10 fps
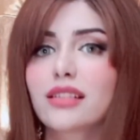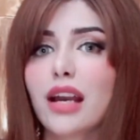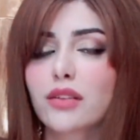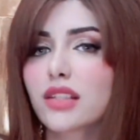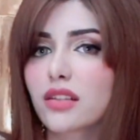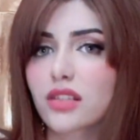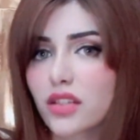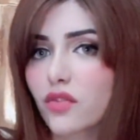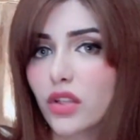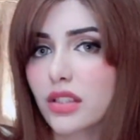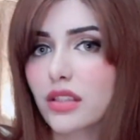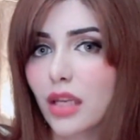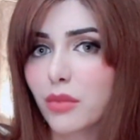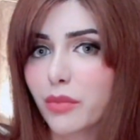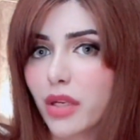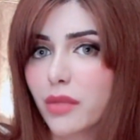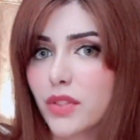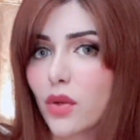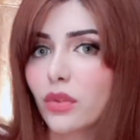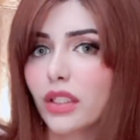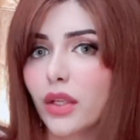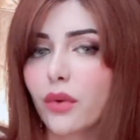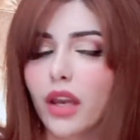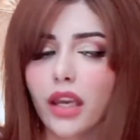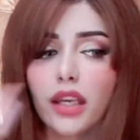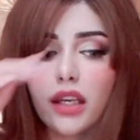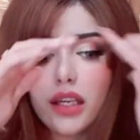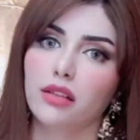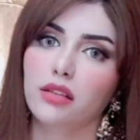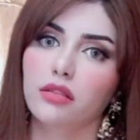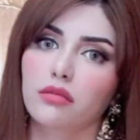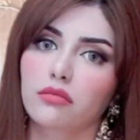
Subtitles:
now this is just for entertainment purpose only, okay? But